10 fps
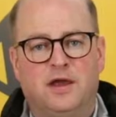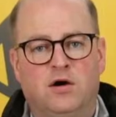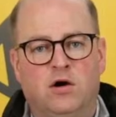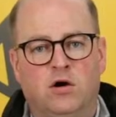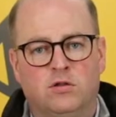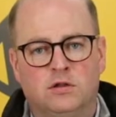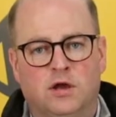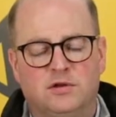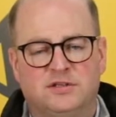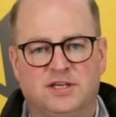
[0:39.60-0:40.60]
that aren't
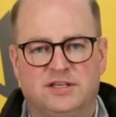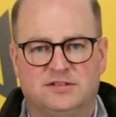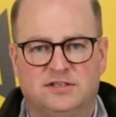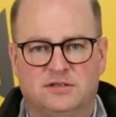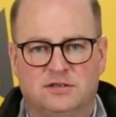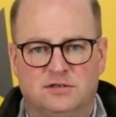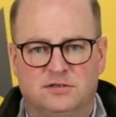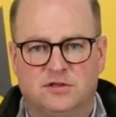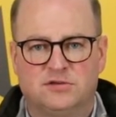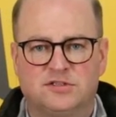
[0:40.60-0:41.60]
LOLER tested.
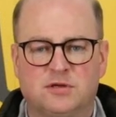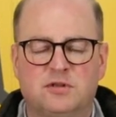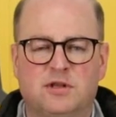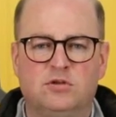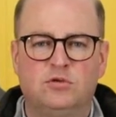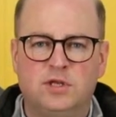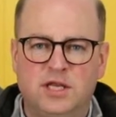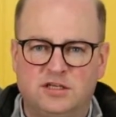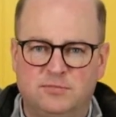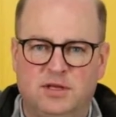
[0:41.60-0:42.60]
So it's something that you
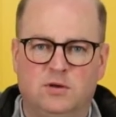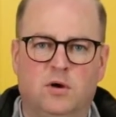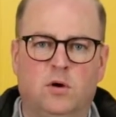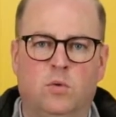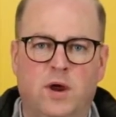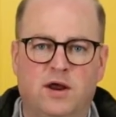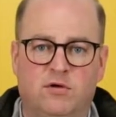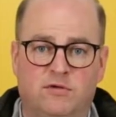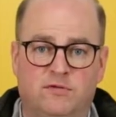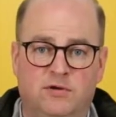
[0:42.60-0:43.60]
need to be
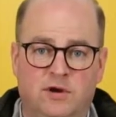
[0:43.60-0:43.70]
aware of.